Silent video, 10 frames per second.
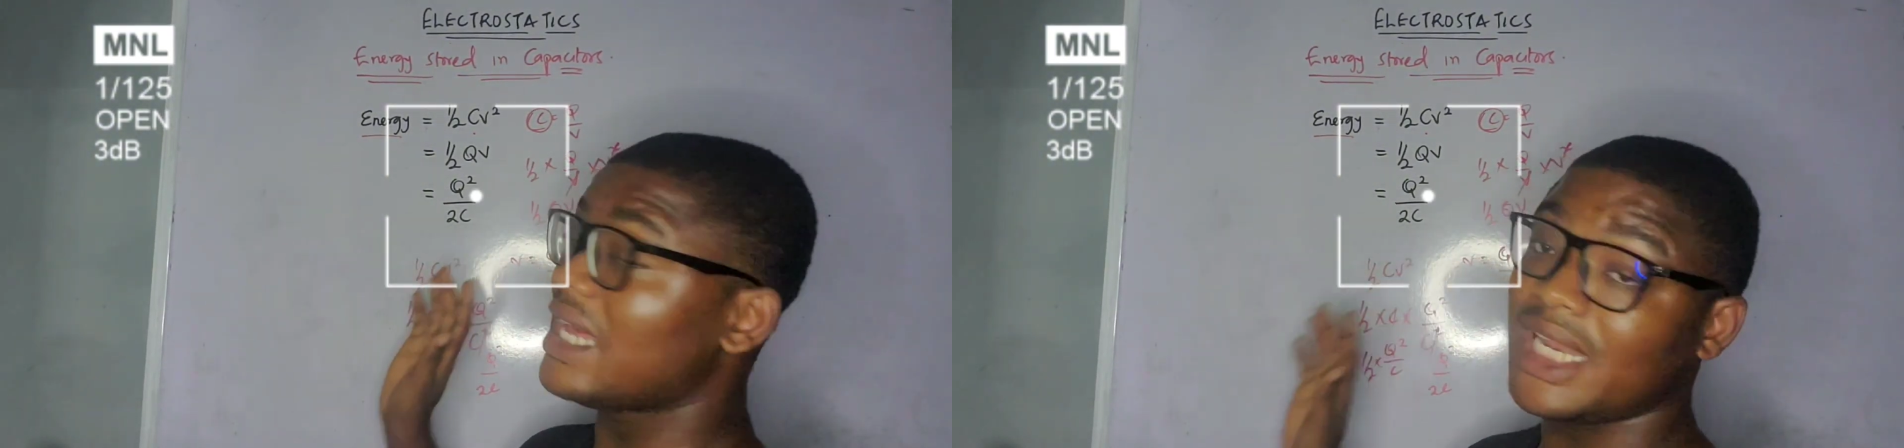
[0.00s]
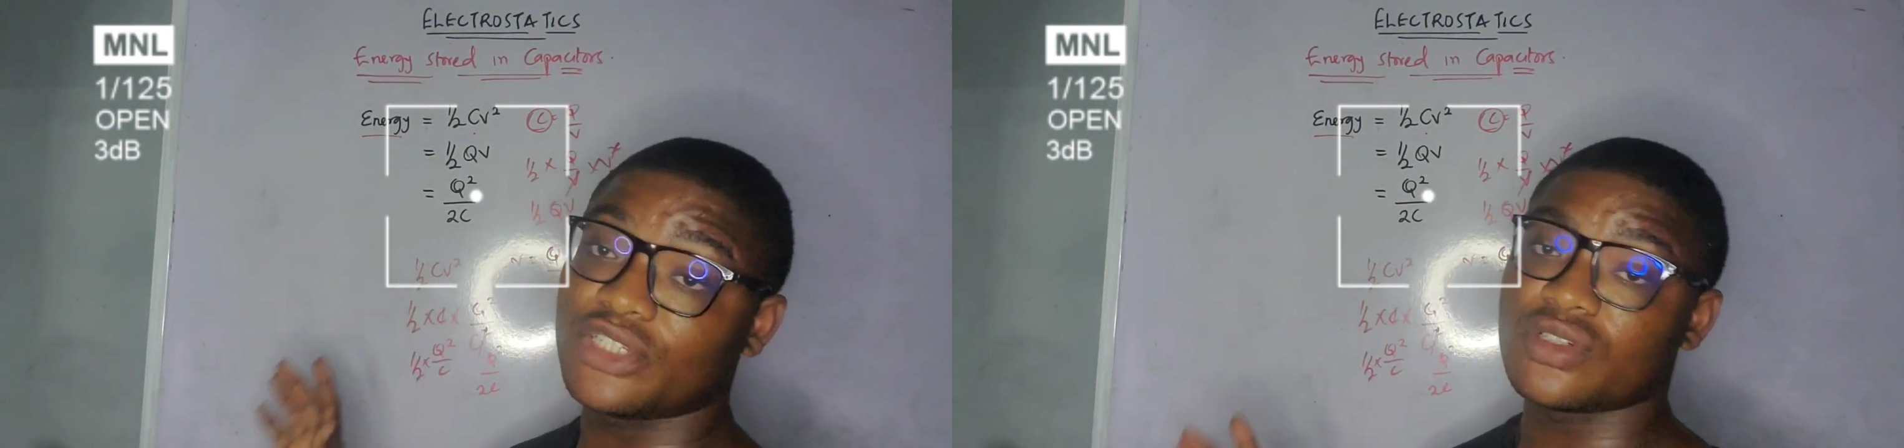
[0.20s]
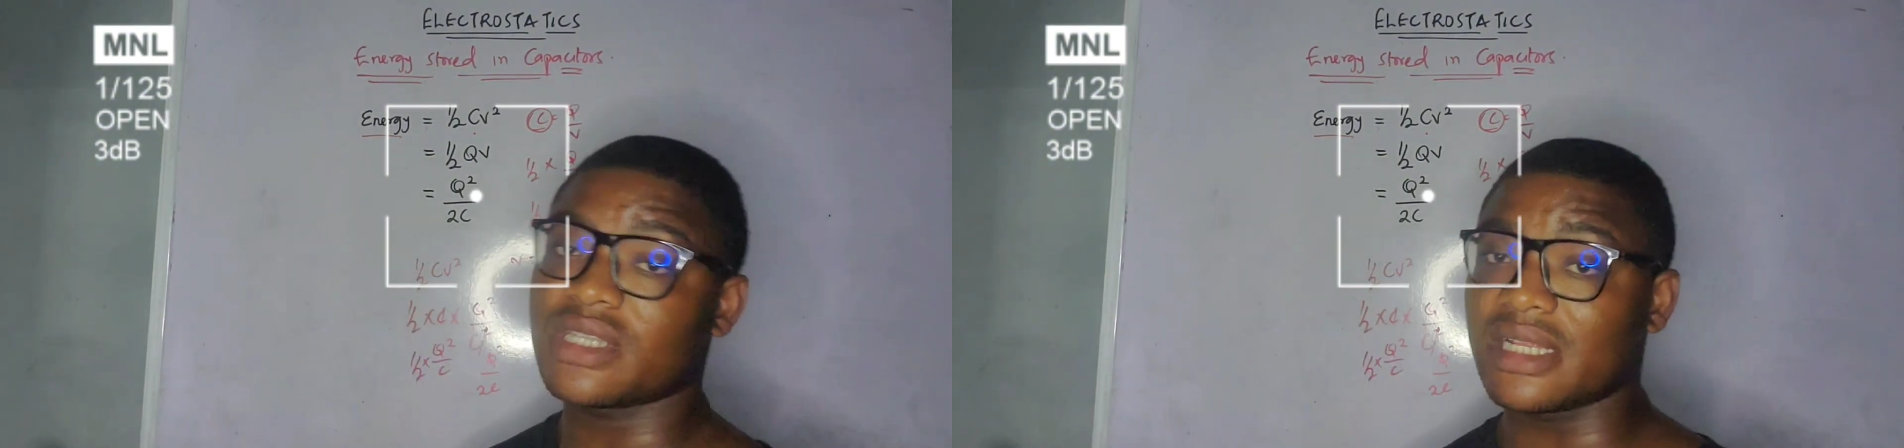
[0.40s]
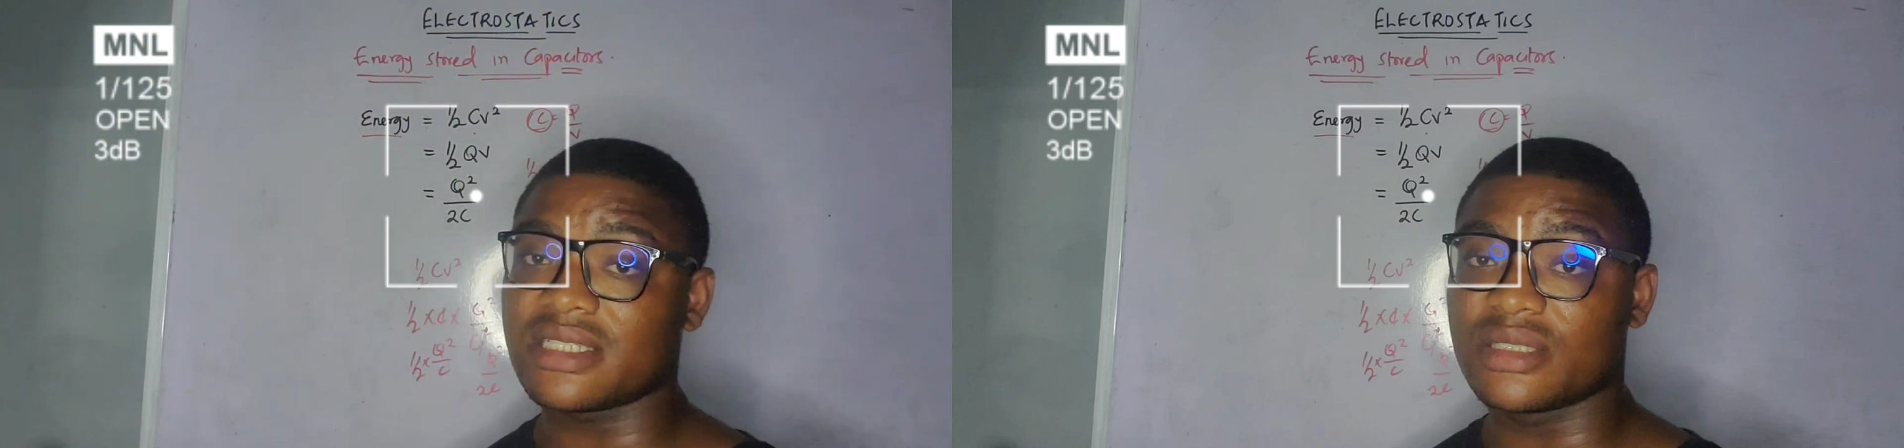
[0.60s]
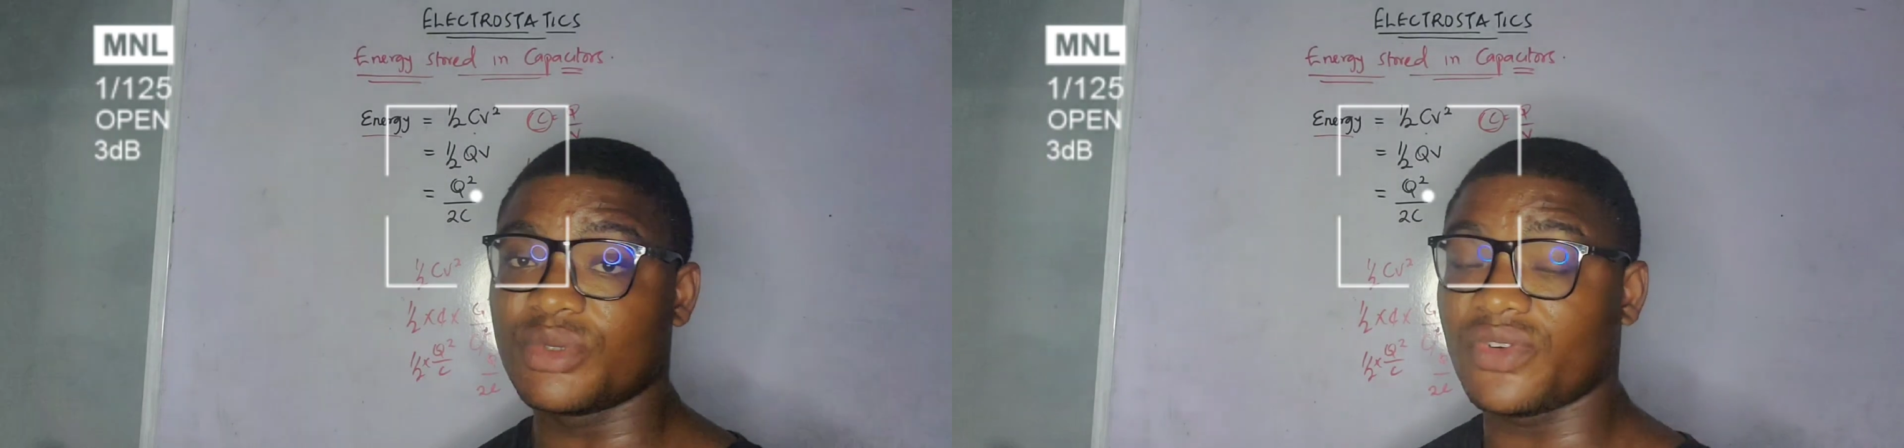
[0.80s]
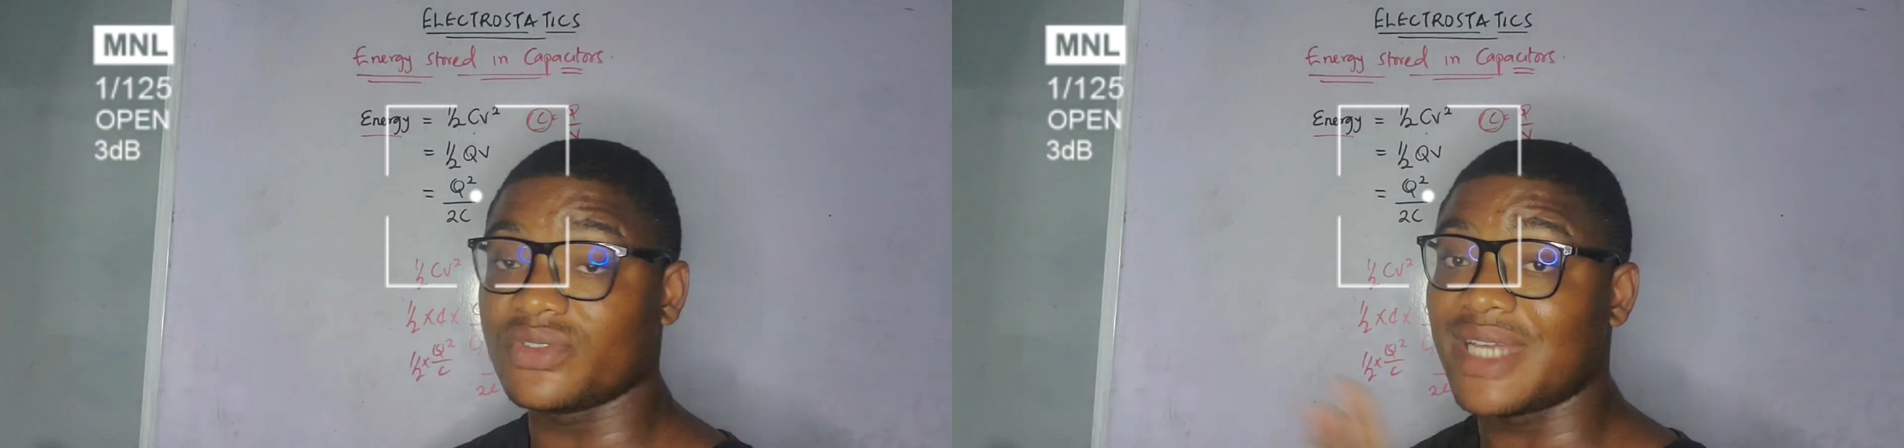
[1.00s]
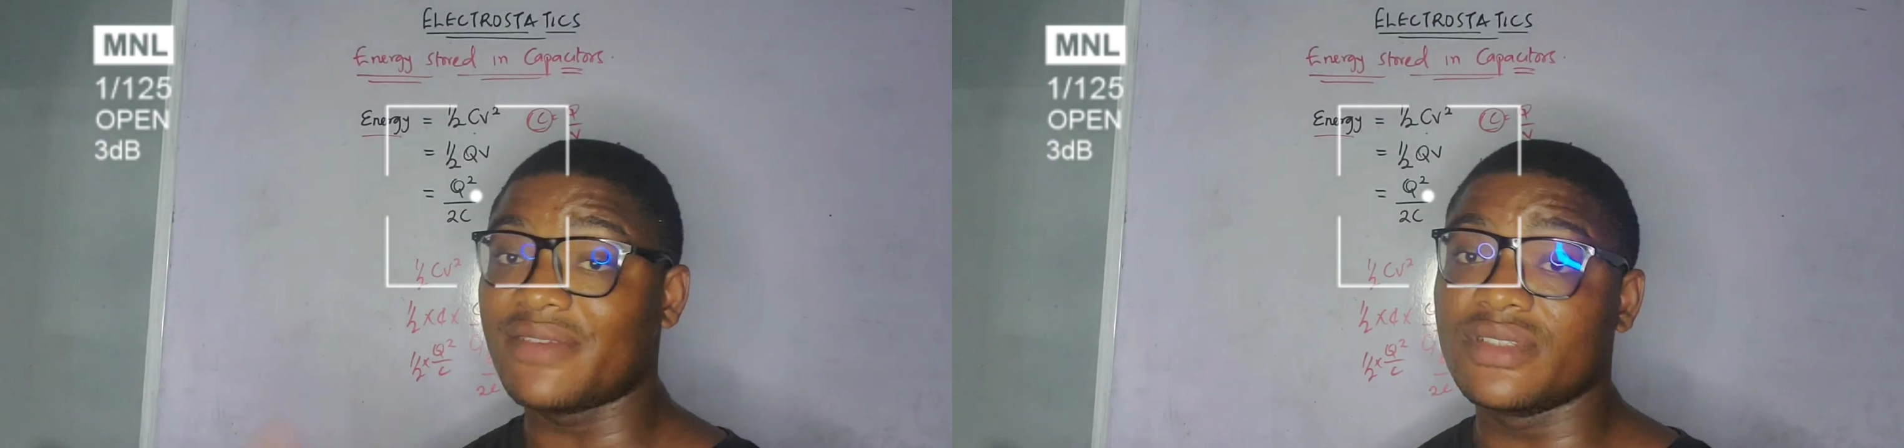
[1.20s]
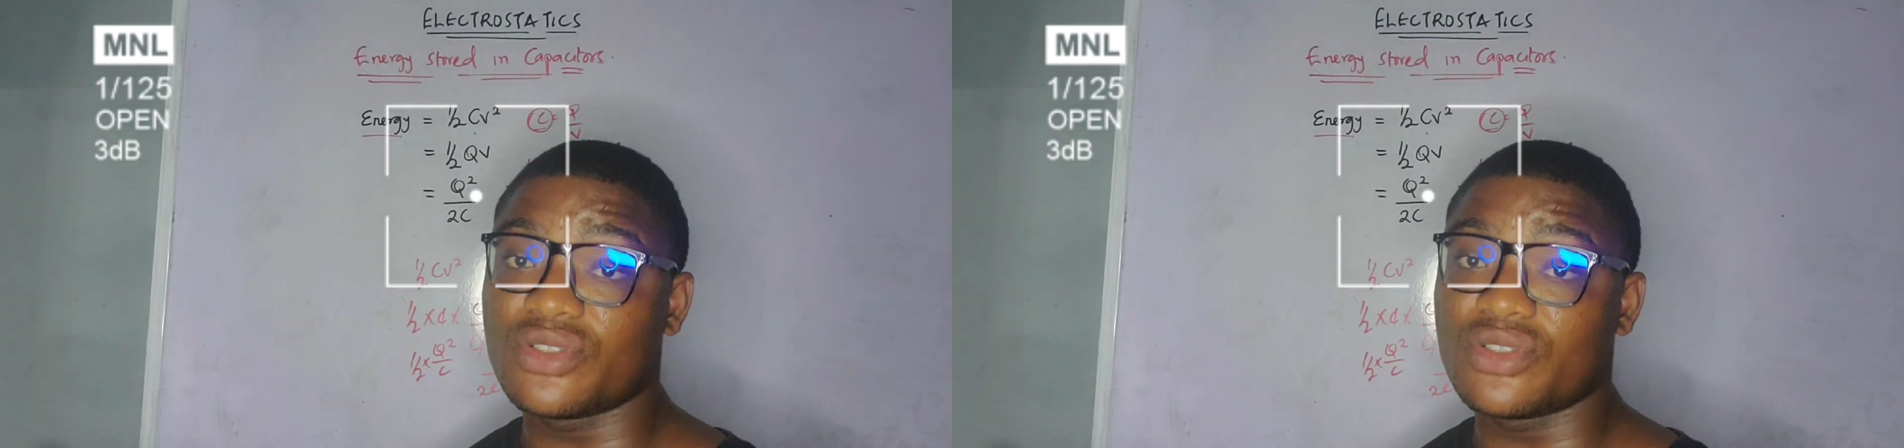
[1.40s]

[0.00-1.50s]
electrostatics before we dive